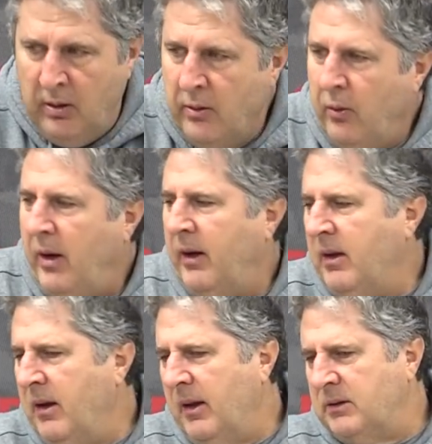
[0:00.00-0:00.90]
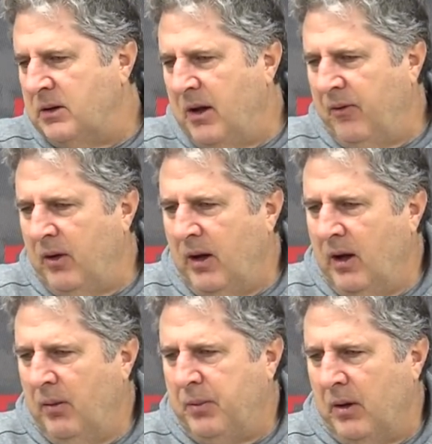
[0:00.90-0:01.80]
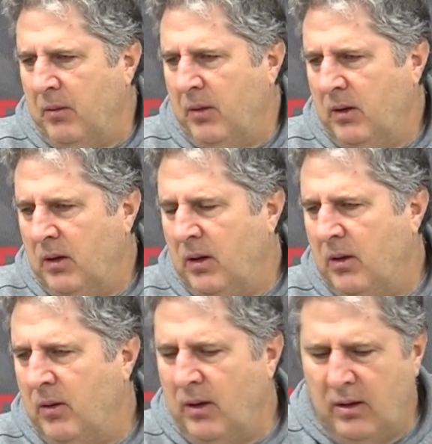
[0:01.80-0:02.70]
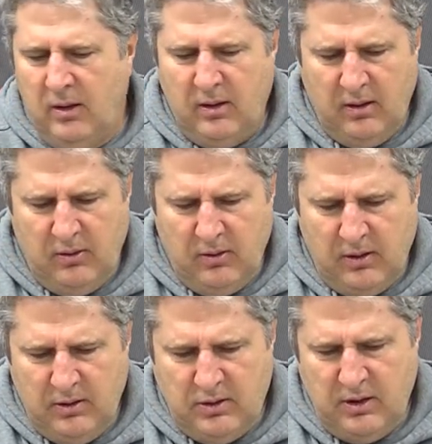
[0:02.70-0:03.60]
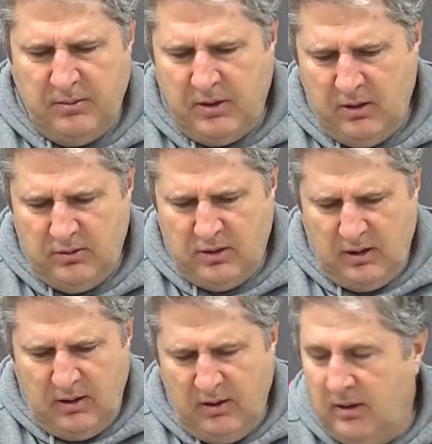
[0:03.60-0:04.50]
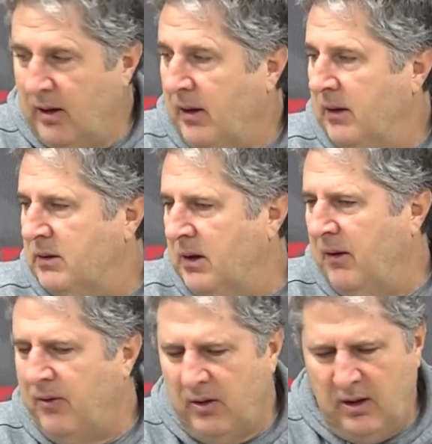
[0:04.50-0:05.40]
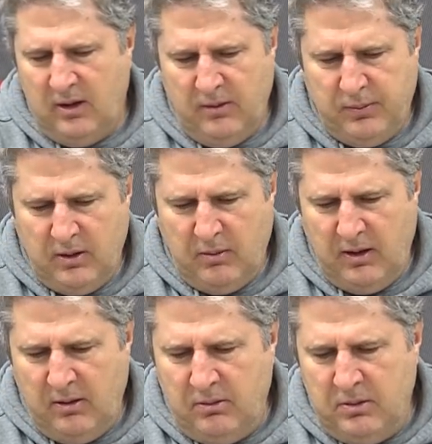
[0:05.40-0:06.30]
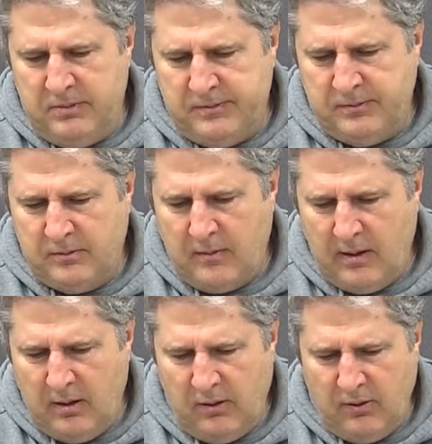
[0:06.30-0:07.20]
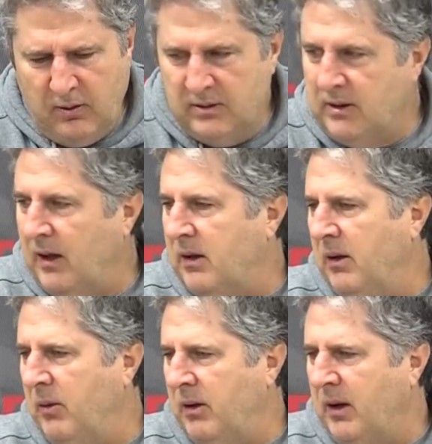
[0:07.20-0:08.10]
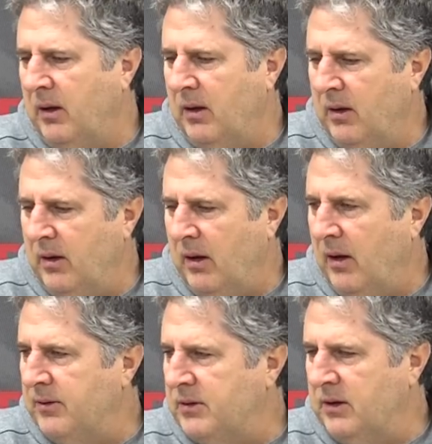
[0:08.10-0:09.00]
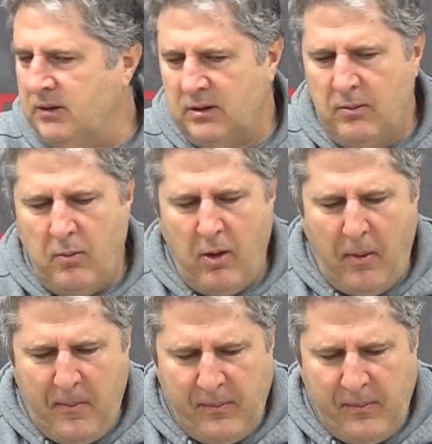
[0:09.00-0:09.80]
Well, I think that's definitely helped them, you know, and I think they do a good job coaching there. I think that's definitely helped them. I don't know exactly what they did the off season, but,